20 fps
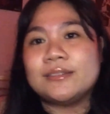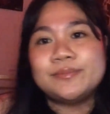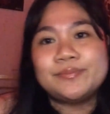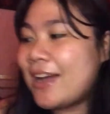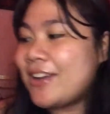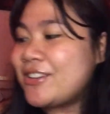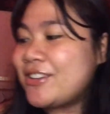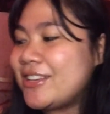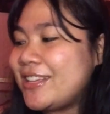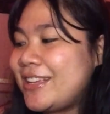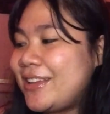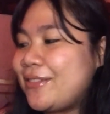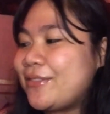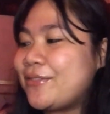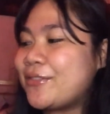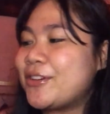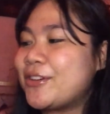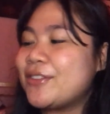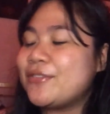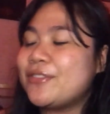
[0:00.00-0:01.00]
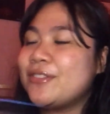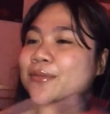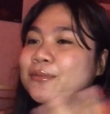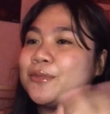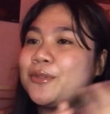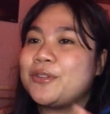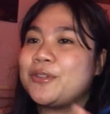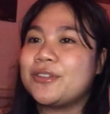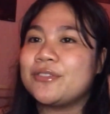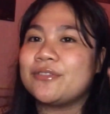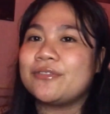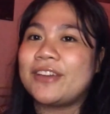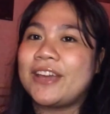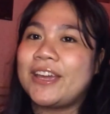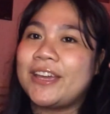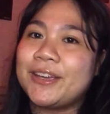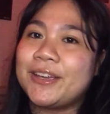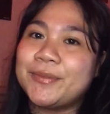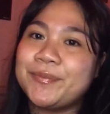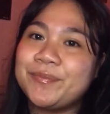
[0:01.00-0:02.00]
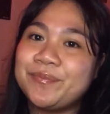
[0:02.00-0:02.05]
Actually, for the Filmography